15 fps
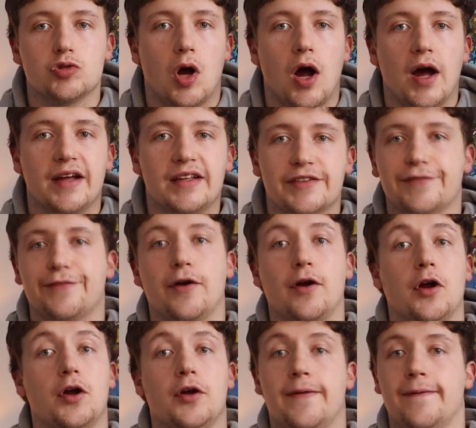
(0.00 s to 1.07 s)
drawings
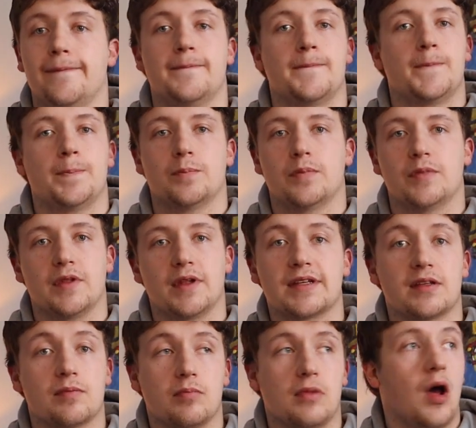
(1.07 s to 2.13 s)
for
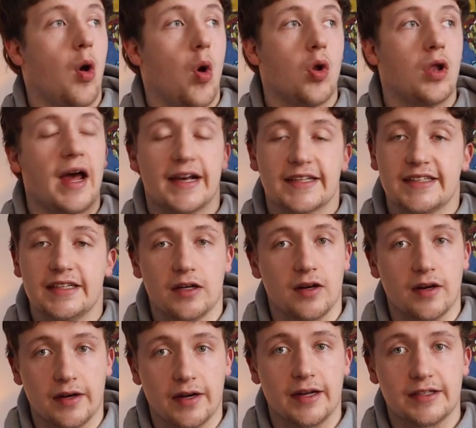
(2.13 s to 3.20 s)
this whole last
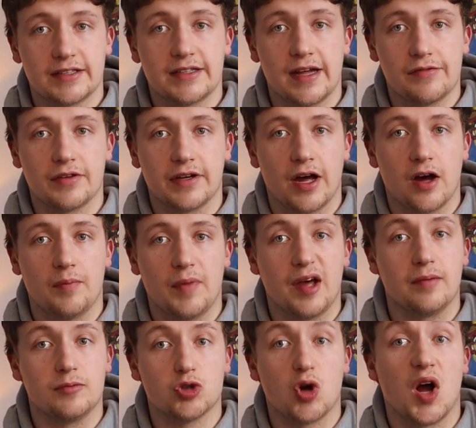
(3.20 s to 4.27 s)
year, and it's definitely helped
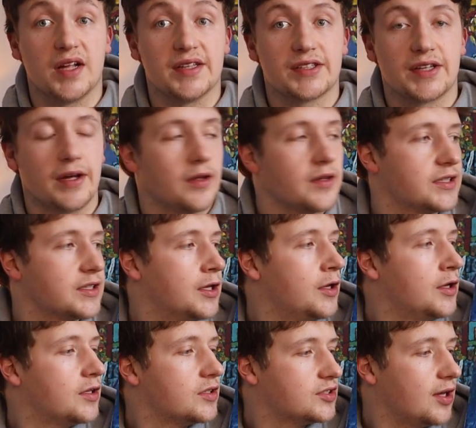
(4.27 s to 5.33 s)
my drawing skills.
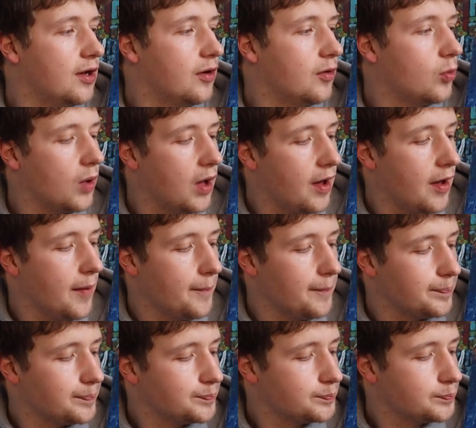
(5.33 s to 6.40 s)

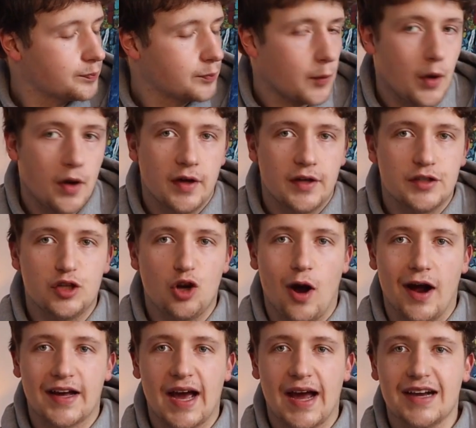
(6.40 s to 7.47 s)
So you know,
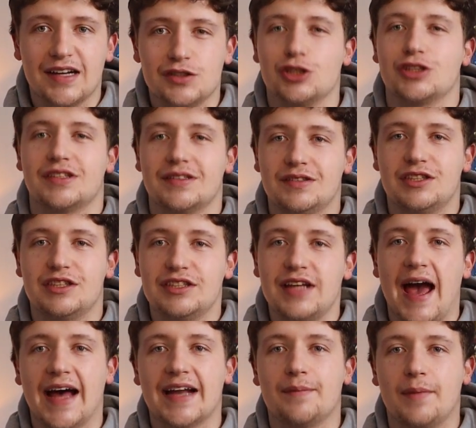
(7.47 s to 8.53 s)
I kind of just
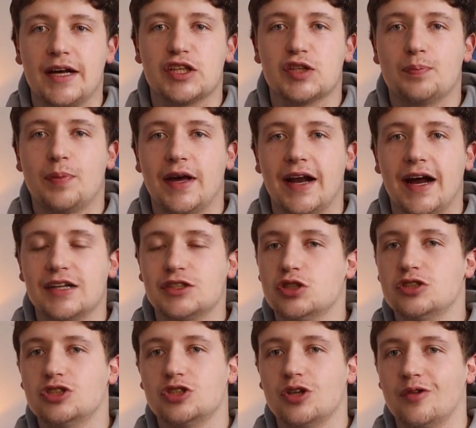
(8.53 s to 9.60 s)
added my spin. I
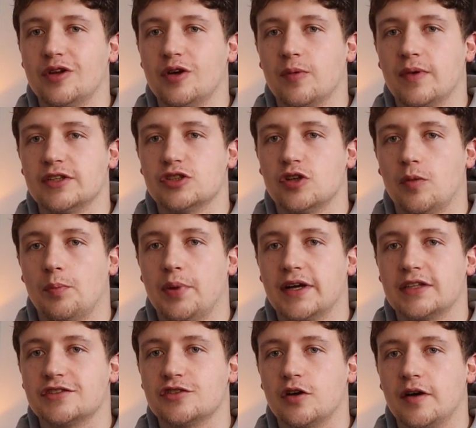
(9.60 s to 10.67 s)
should show the original
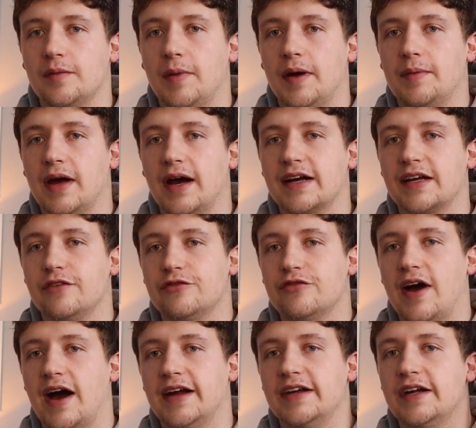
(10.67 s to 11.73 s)
picture and maybe I can
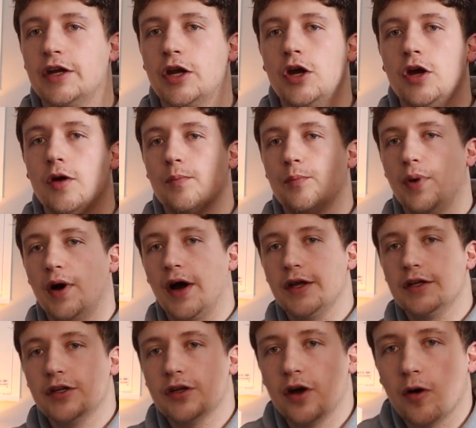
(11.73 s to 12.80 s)
find it,
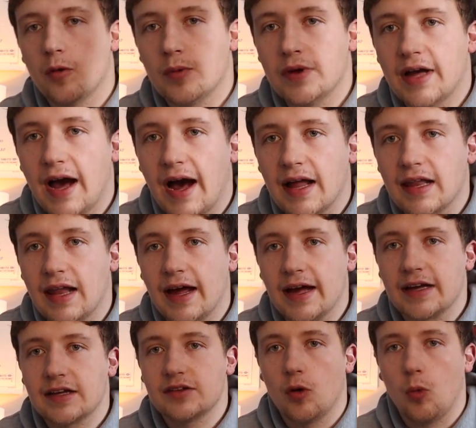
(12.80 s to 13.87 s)
but you know, we got
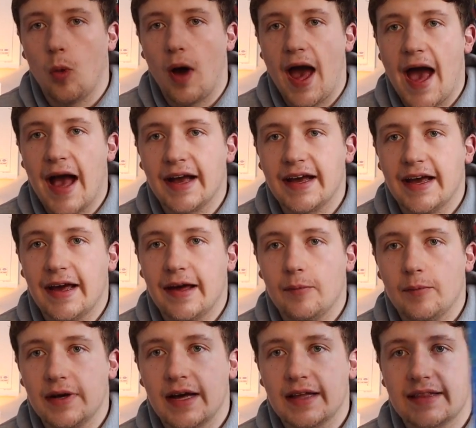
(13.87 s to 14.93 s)
like the
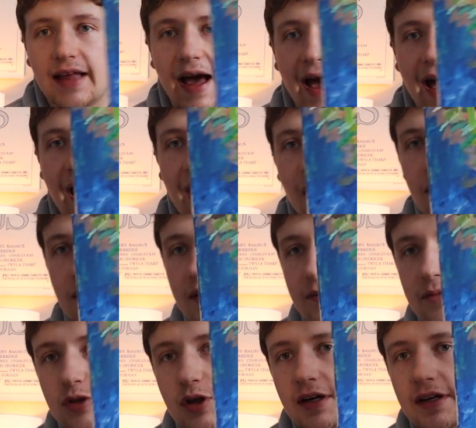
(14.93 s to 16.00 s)
wagon, we got the house.
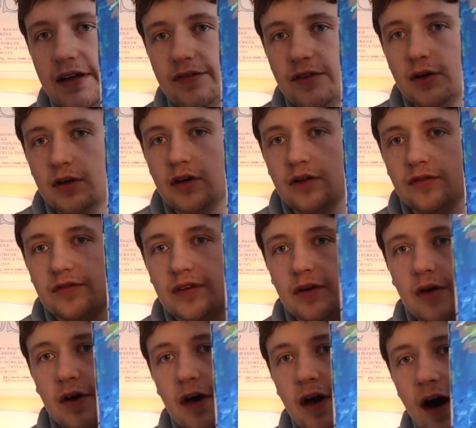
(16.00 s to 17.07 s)
I'm trying to give you a good
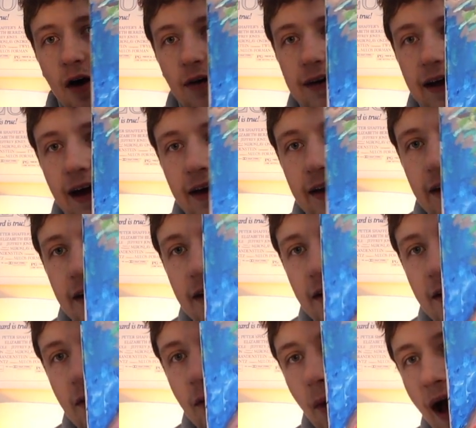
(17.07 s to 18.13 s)
view. Okay,
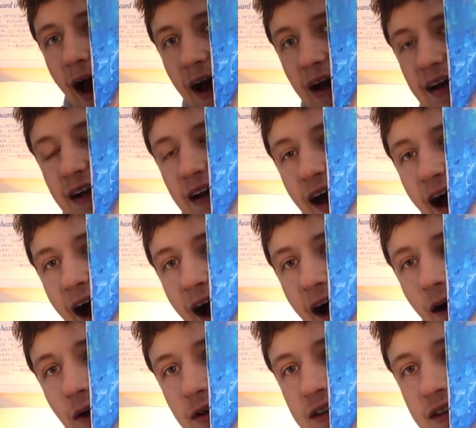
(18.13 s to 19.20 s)
wagon,
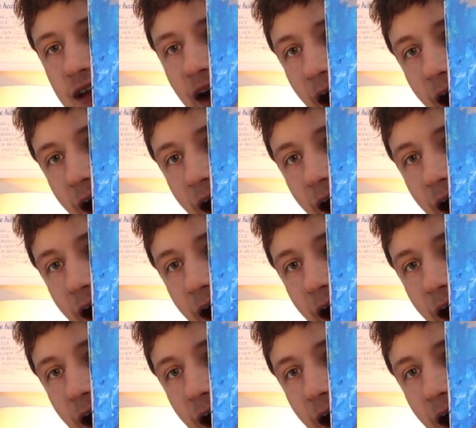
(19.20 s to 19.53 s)
house.